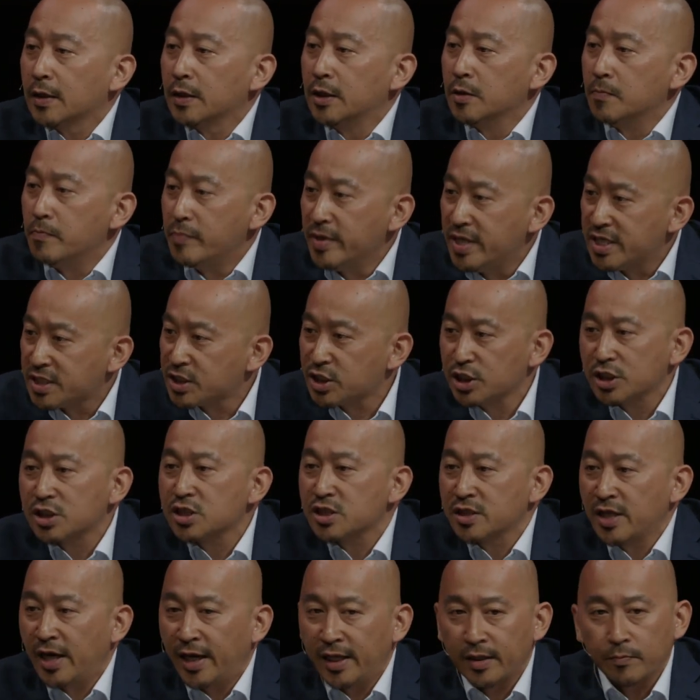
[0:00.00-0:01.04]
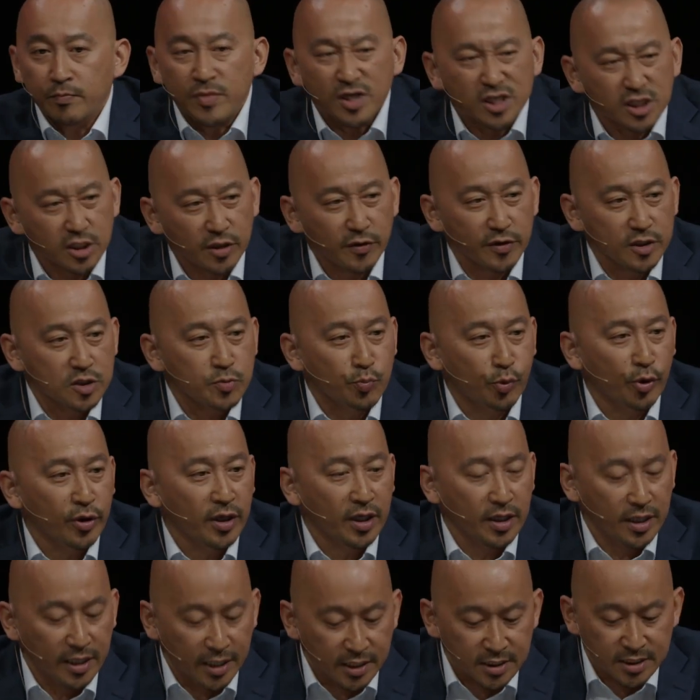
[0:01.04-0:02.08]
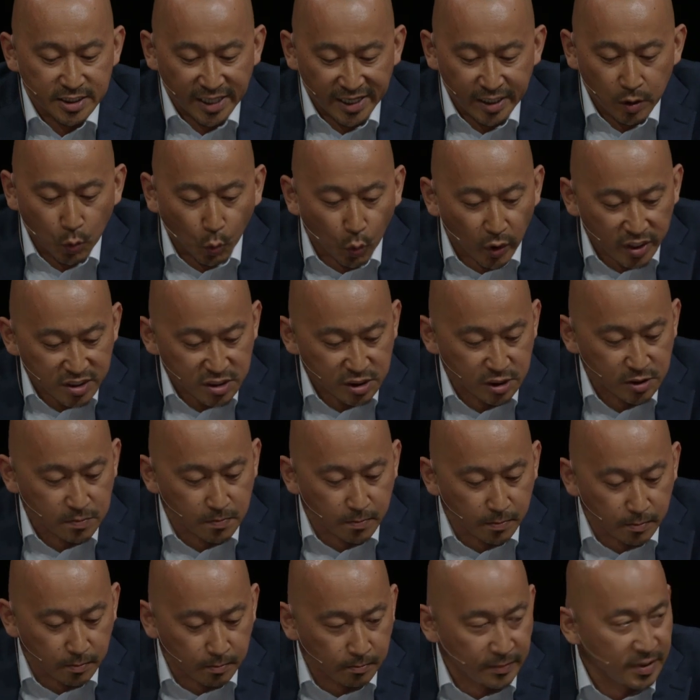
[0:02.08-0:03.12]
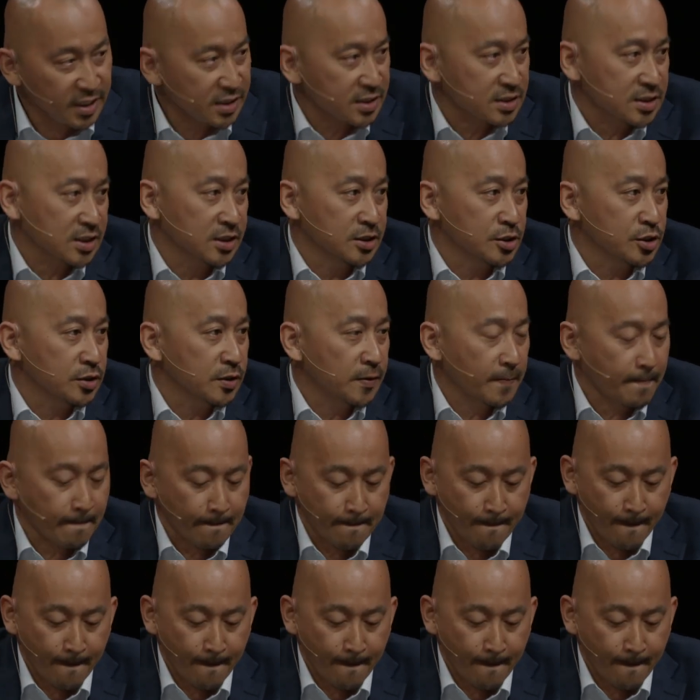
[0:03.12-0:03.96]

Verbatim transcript: the message that missionaries bring is a Western message.